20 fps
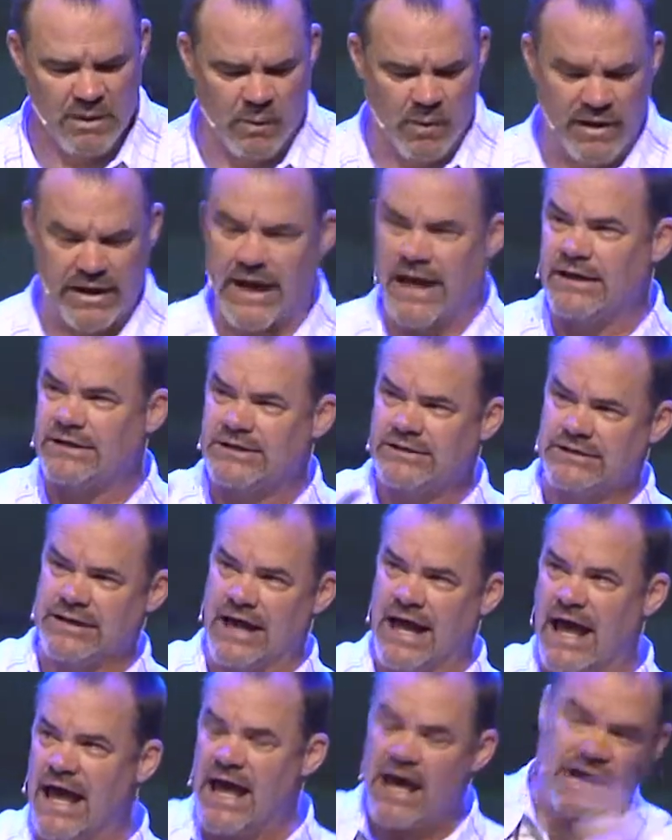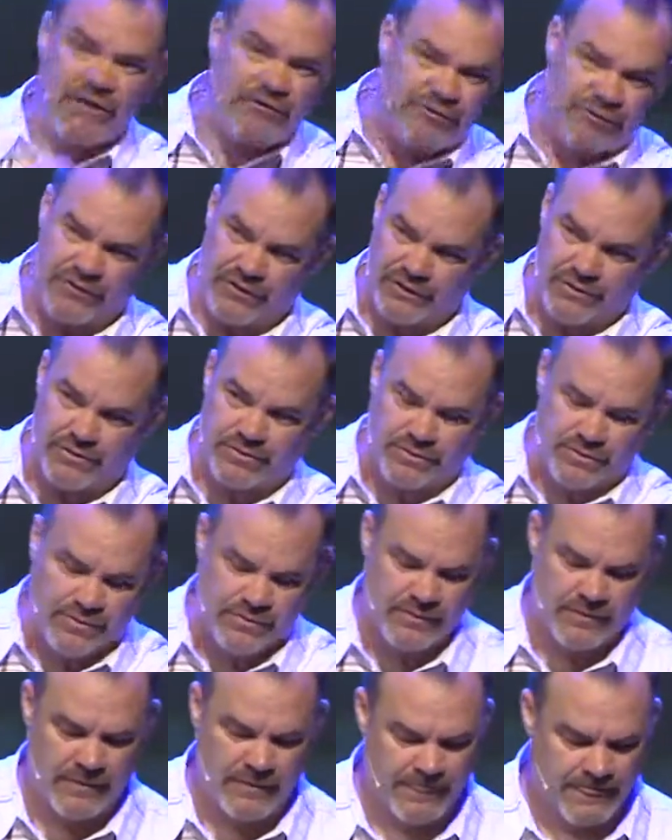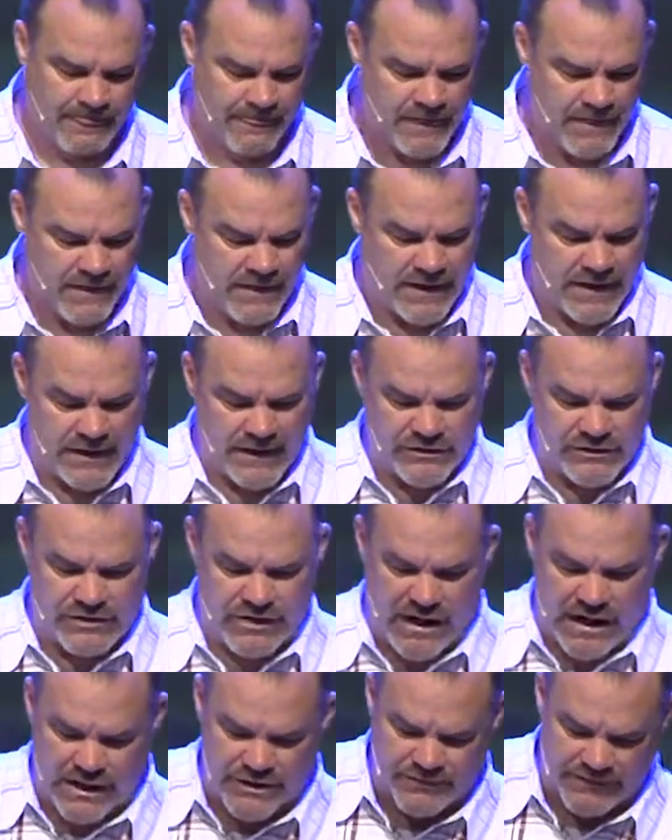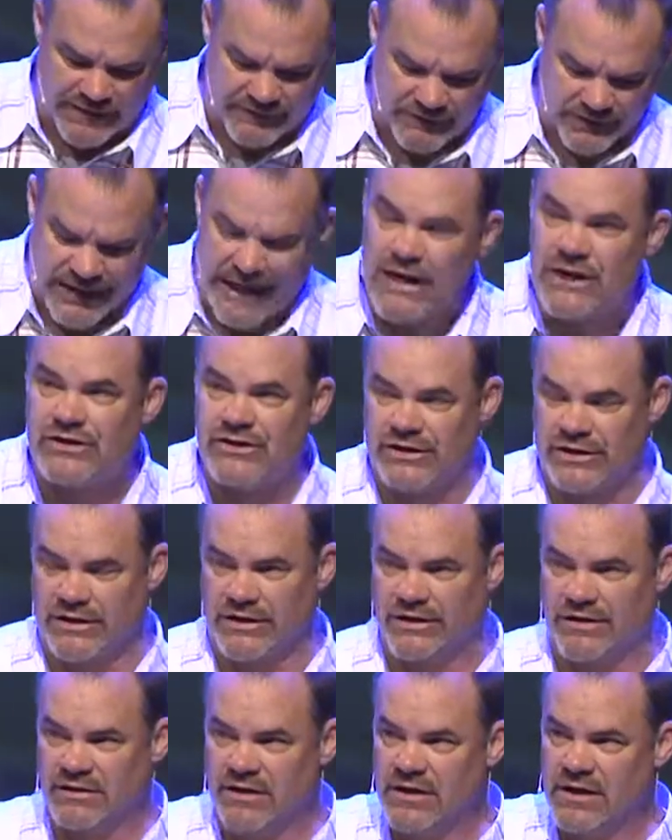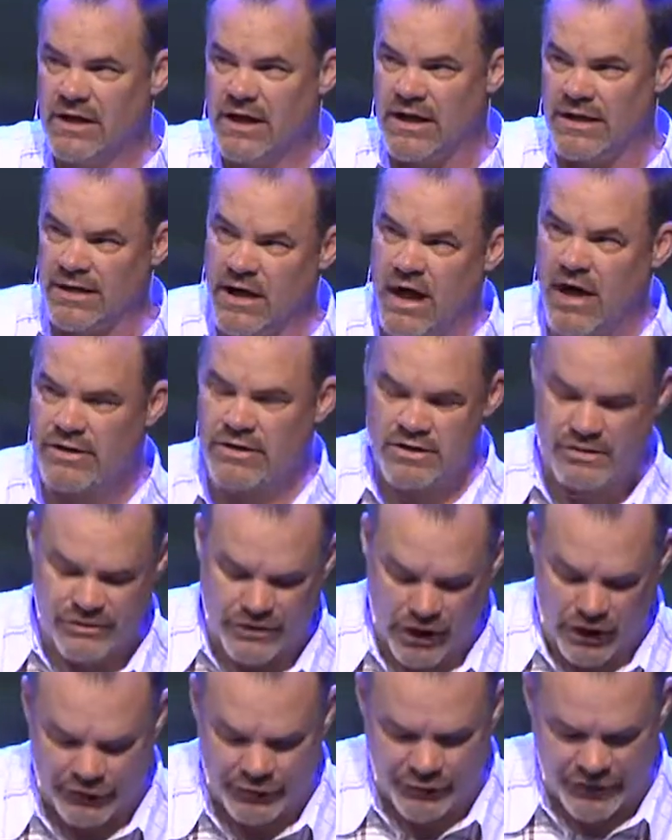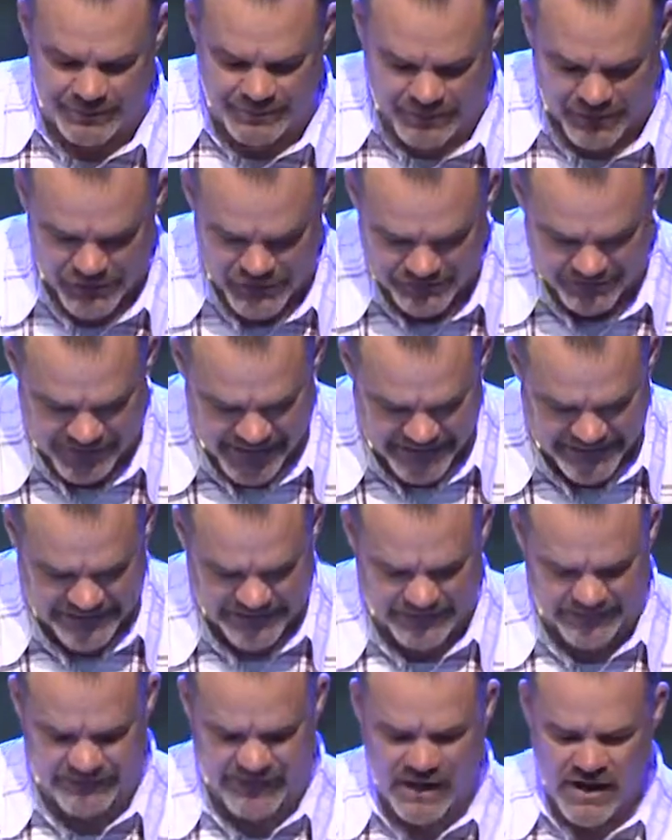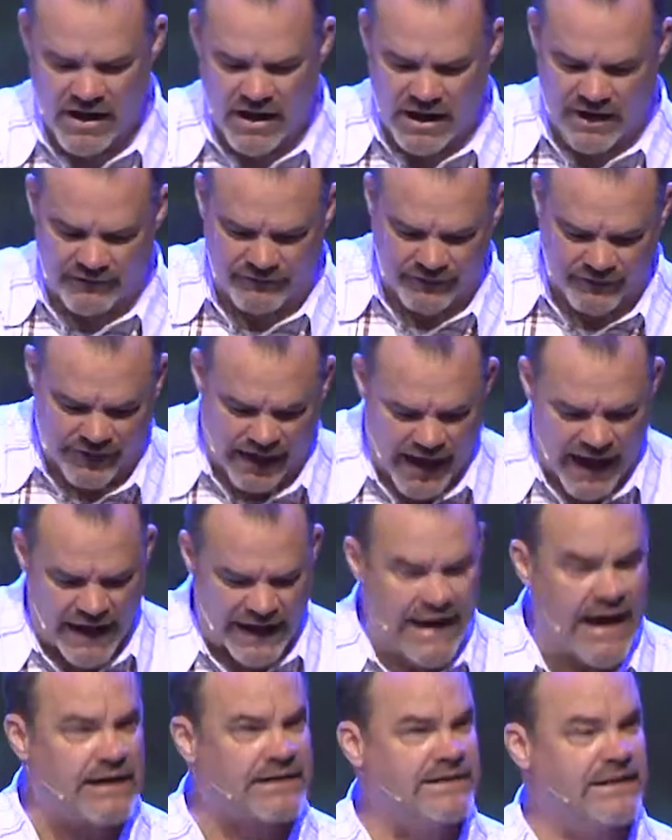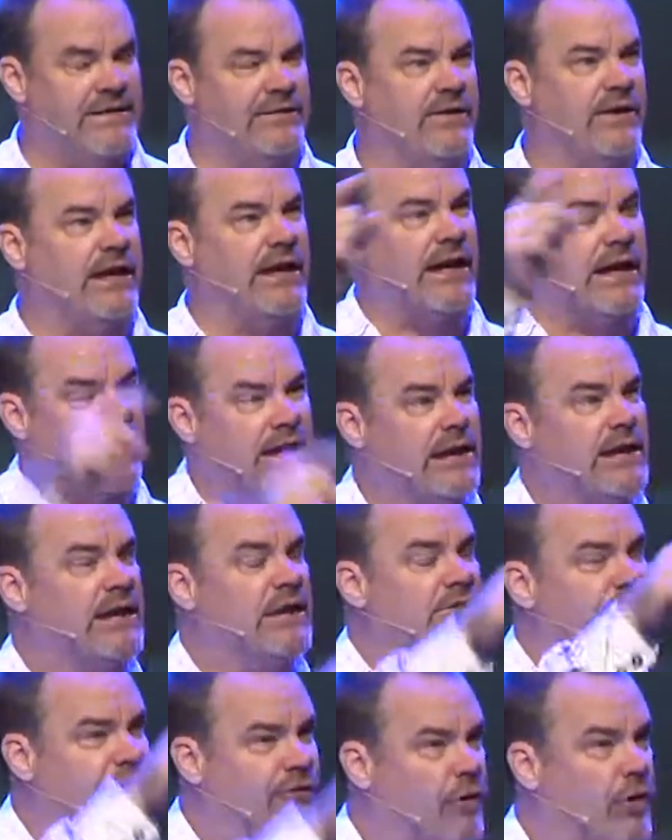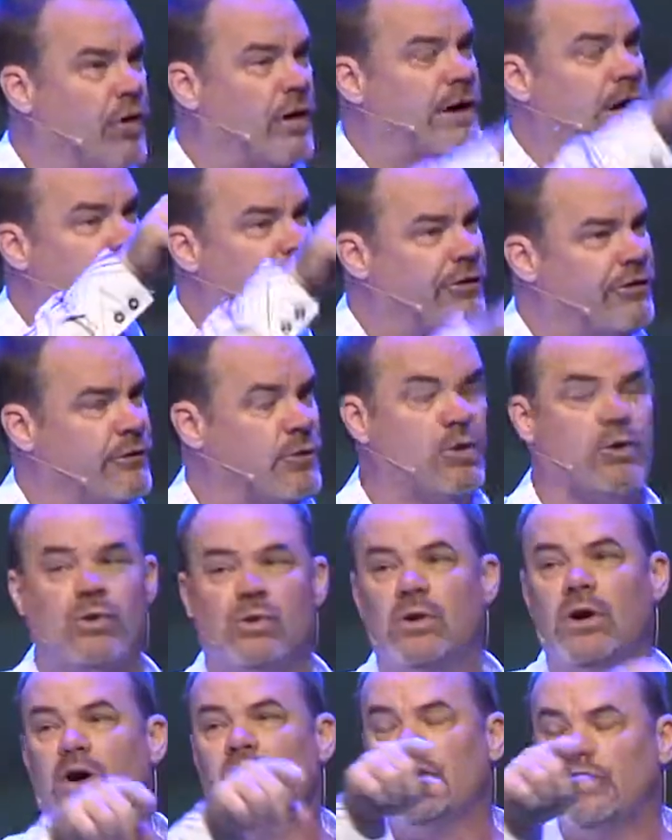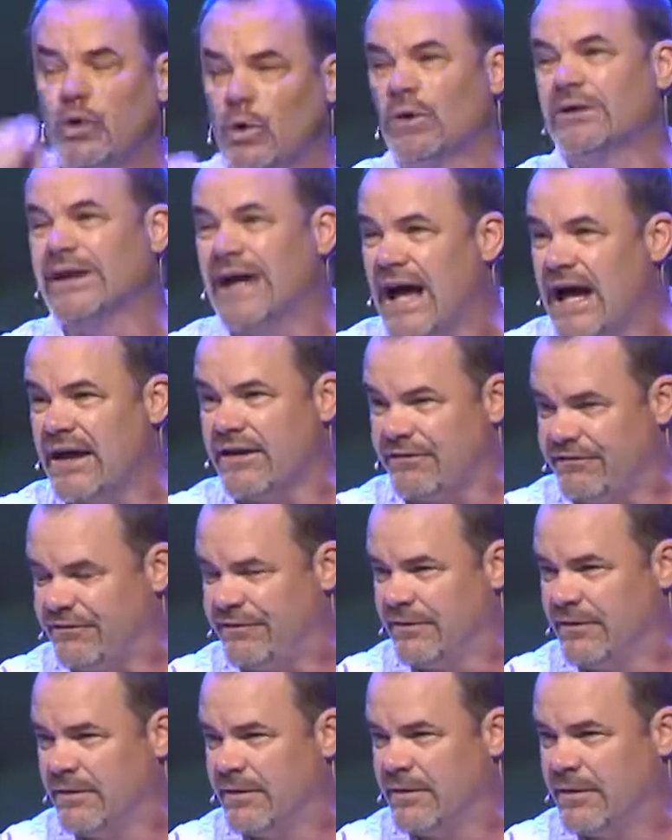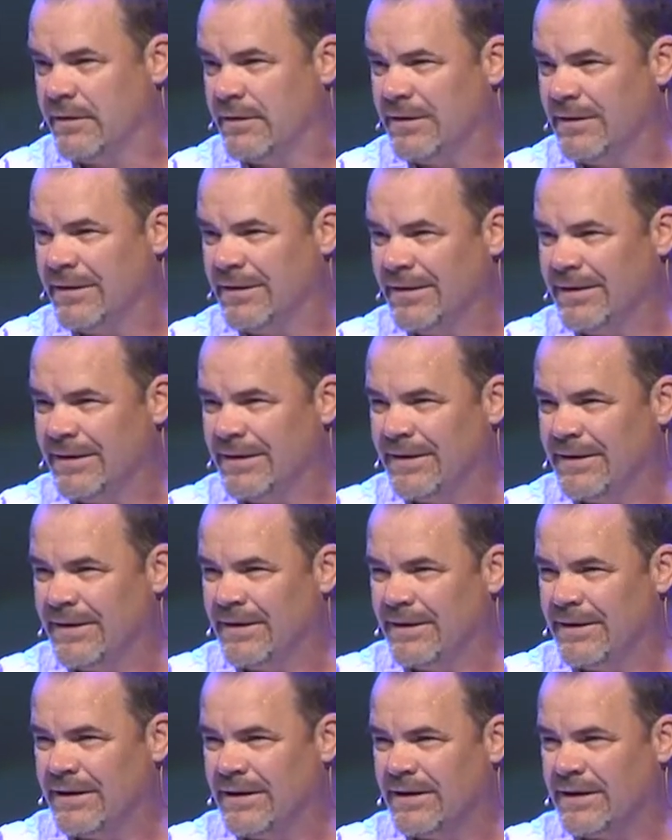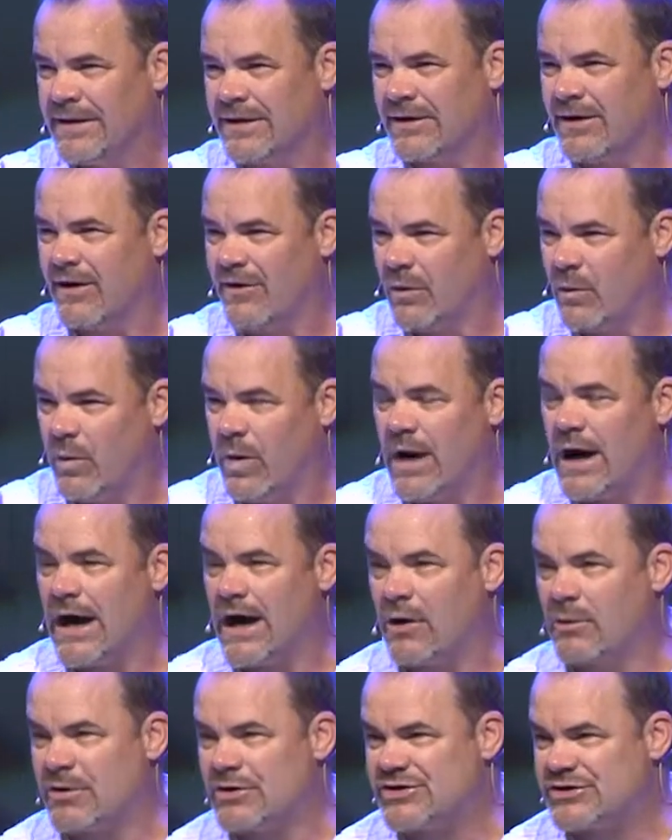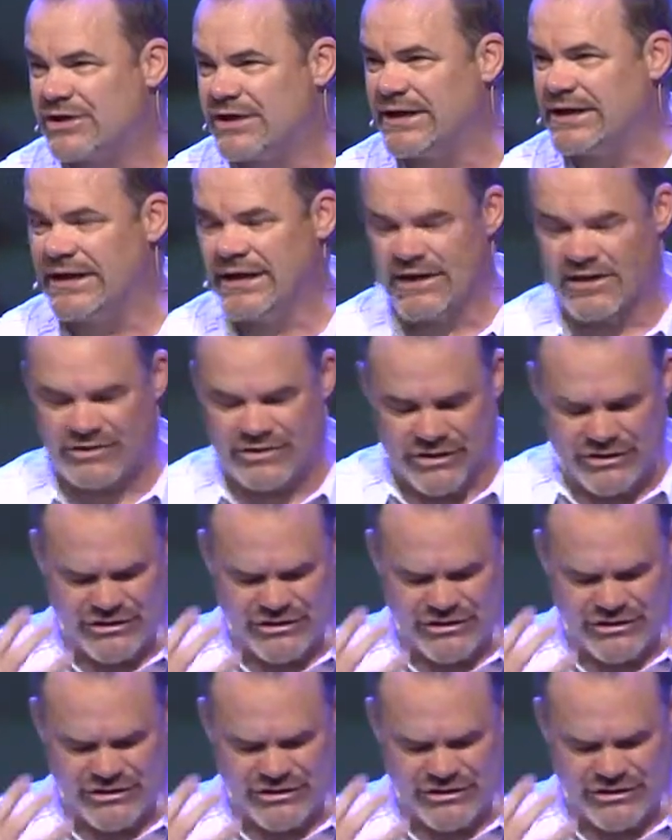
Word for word: But what is ahead for you is God's revelation an unadulterated perspective of God activity in and for and through your life. And all the while, we're sitting here